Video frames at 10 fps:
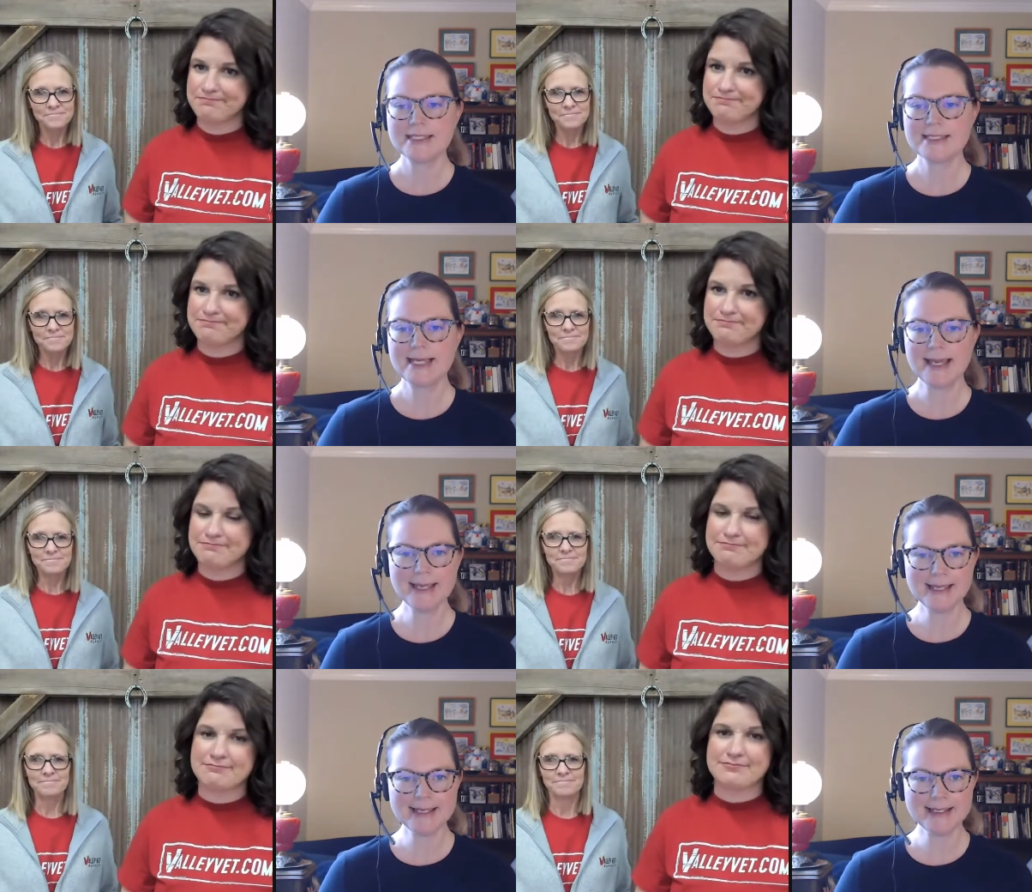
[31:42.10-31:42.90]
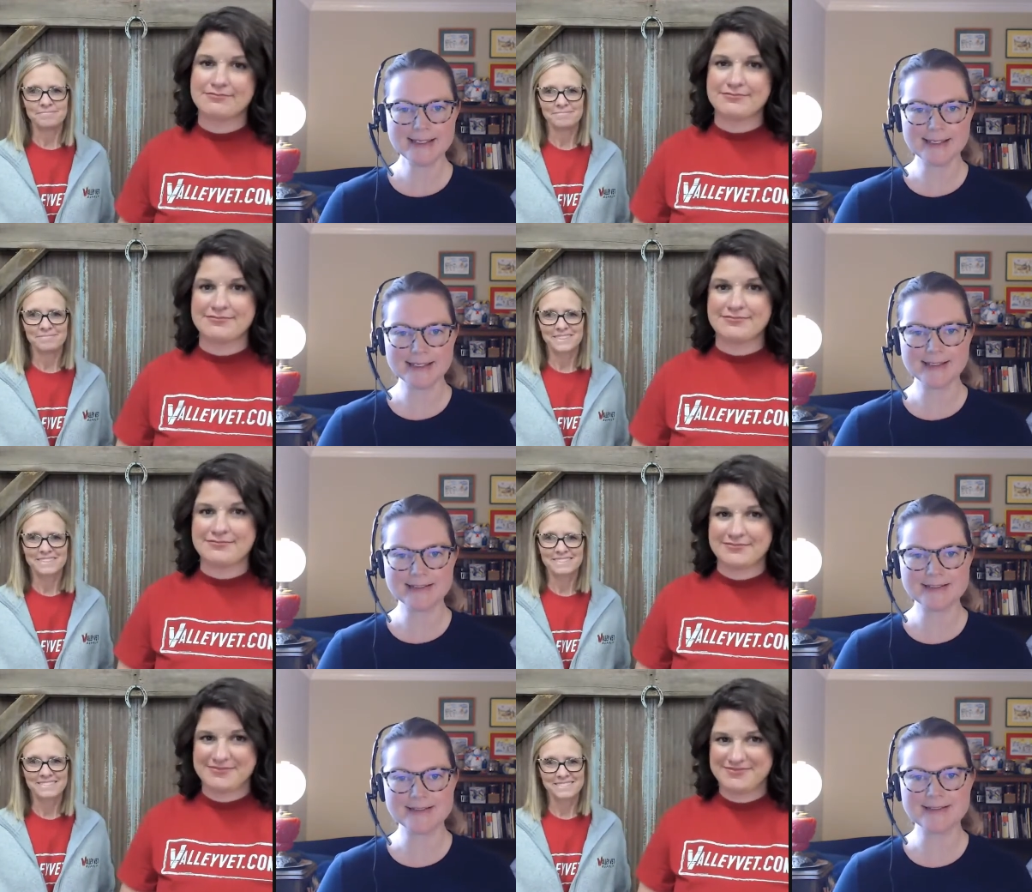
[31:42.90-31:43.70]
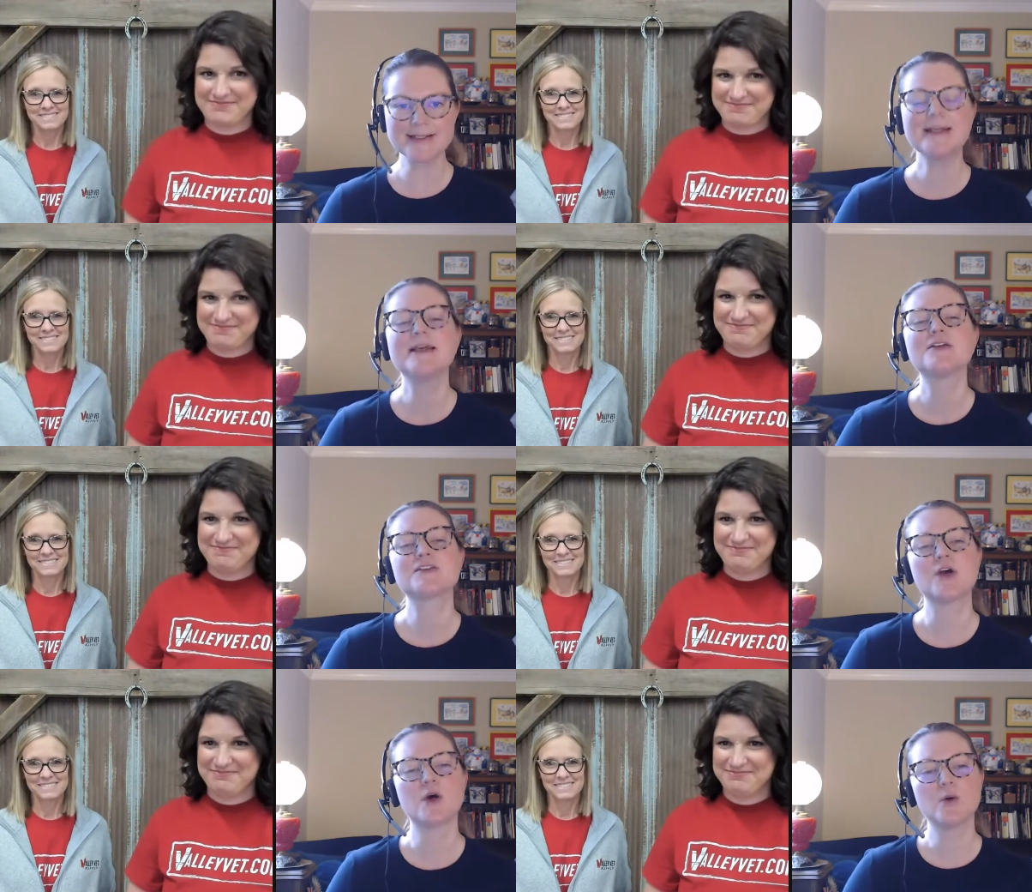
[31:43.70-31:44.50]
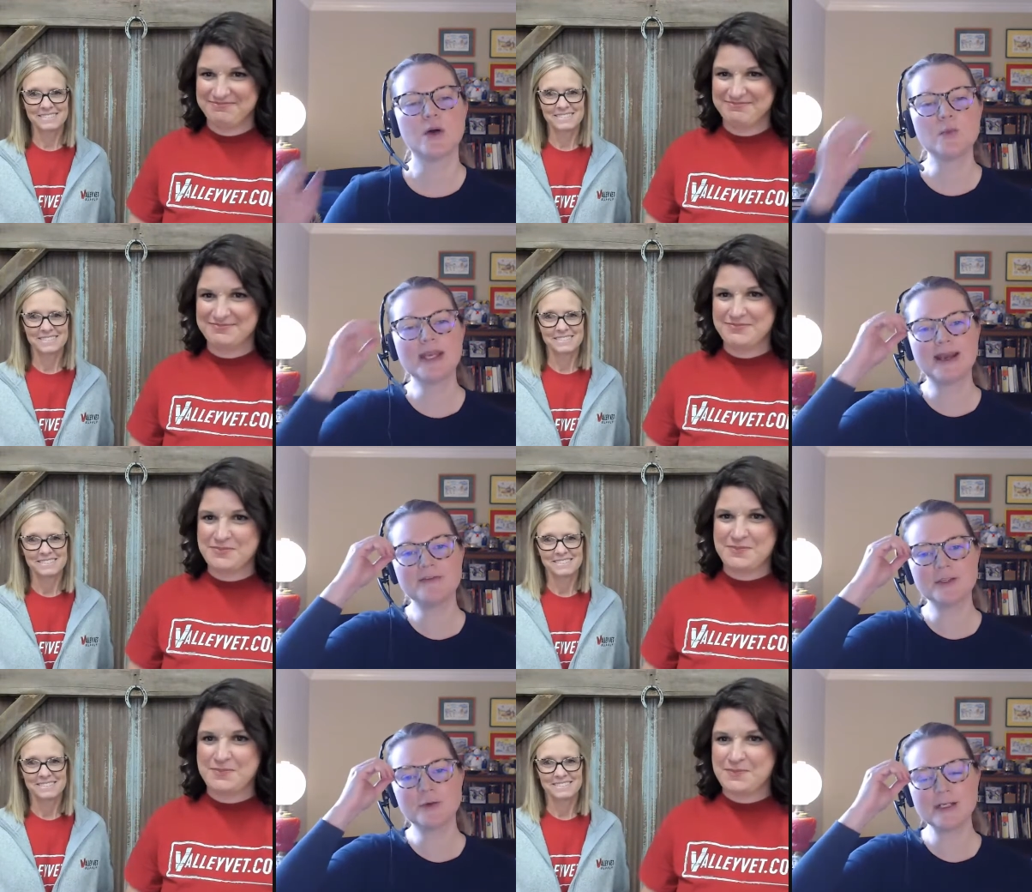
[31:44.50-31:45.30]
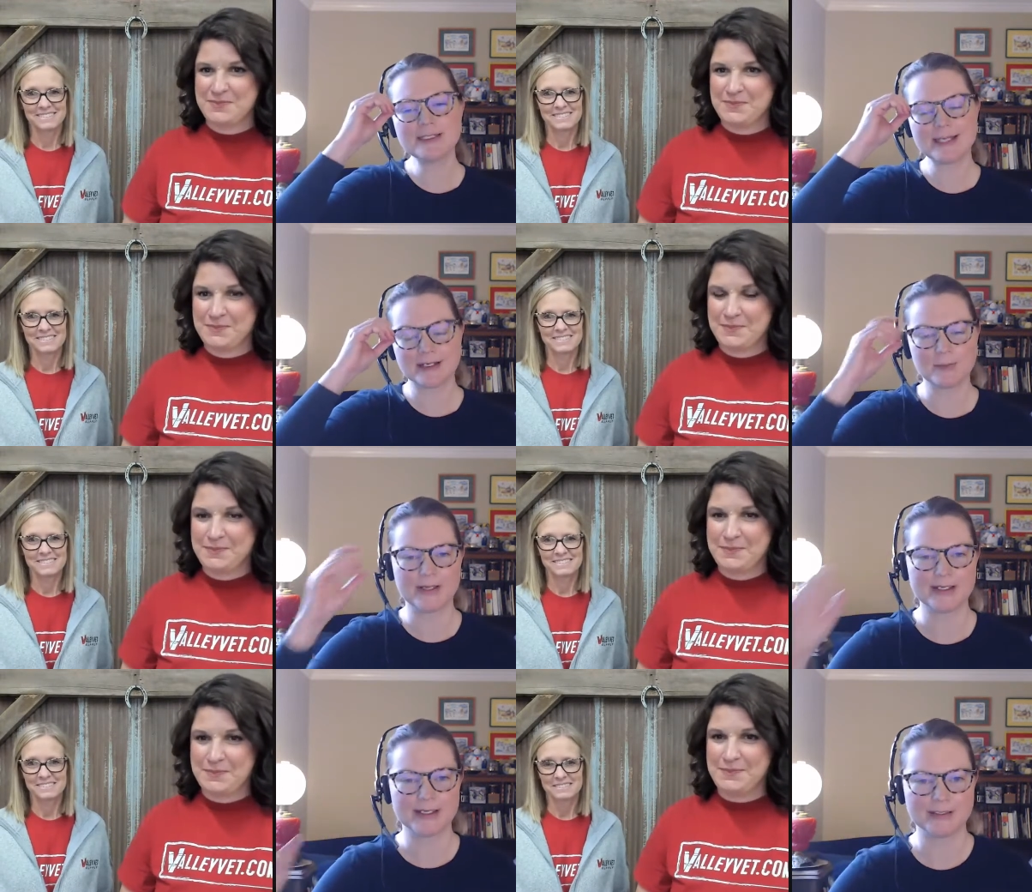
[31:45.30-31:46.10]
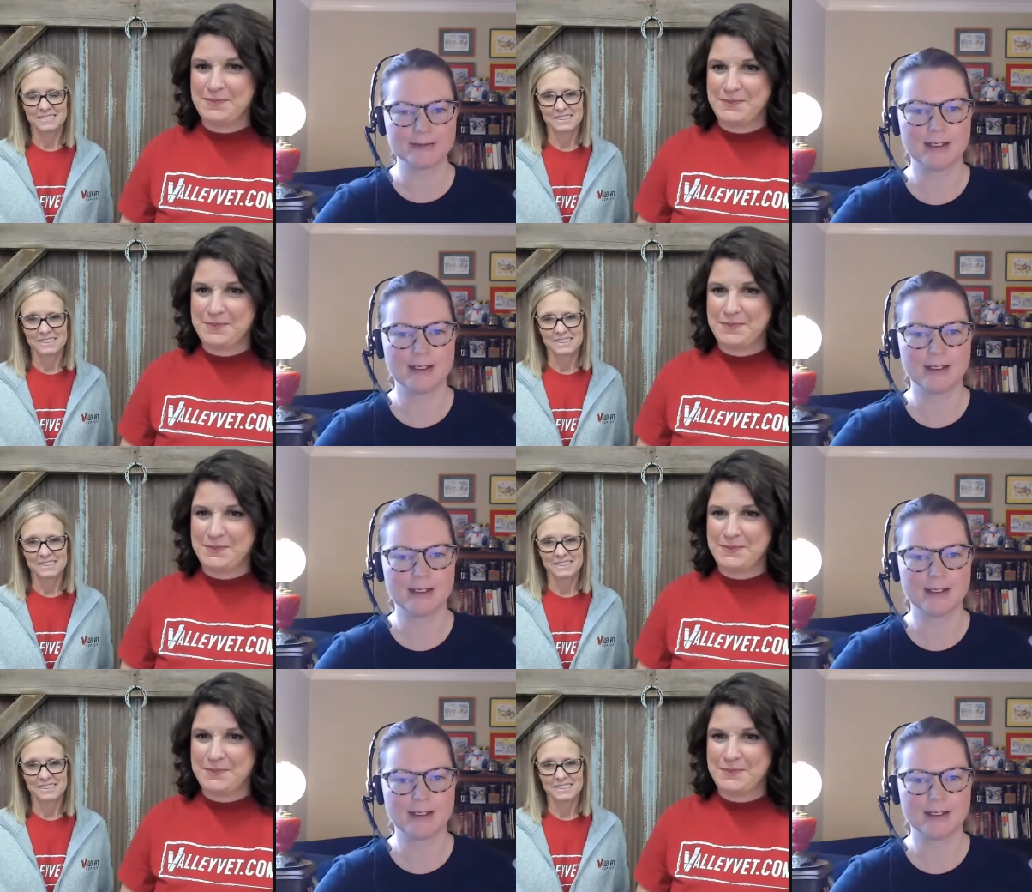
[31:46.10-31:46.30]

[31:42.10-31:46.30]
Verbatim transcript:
Speaker 1: Yes. So we have the Green Tech blanket.